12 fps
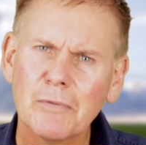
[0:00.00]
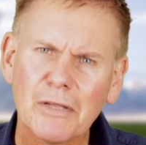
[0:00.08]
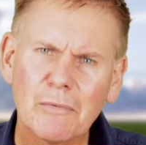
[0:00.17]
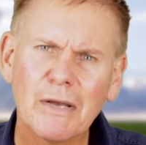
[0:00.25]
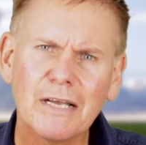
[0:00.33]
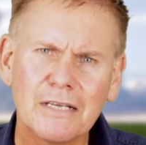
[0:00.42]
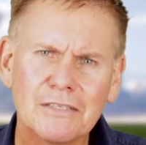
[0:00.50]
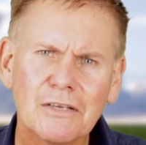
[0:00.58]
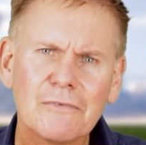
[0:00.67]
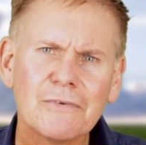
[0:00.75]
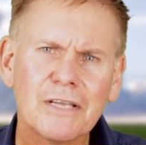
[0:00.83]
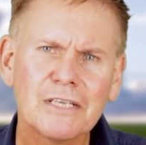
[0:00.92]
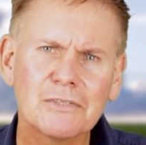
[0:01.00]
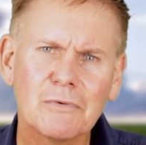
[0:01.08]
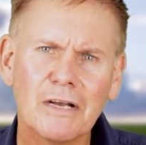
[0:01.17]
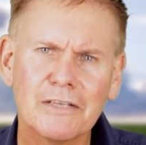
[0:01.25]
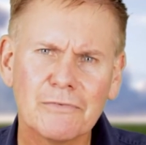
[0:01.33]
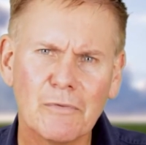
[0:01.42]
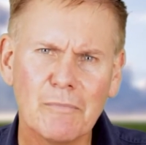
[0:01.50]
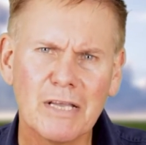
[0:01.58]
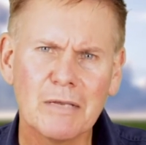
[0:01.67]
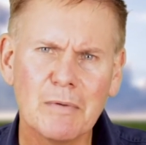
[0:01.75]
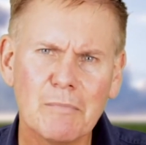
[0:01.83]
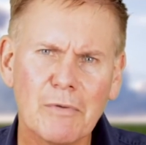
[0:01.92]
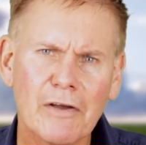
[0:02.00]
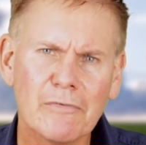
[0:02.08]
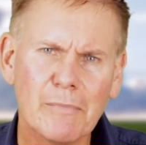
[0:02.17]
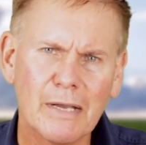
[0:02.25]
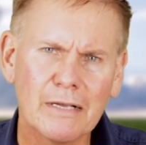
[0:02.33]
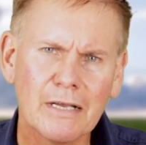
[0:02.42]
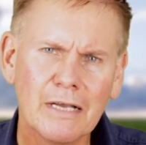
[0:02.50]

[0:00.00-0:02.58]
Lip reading: the way, don't forget to ask for Megamin Bovamag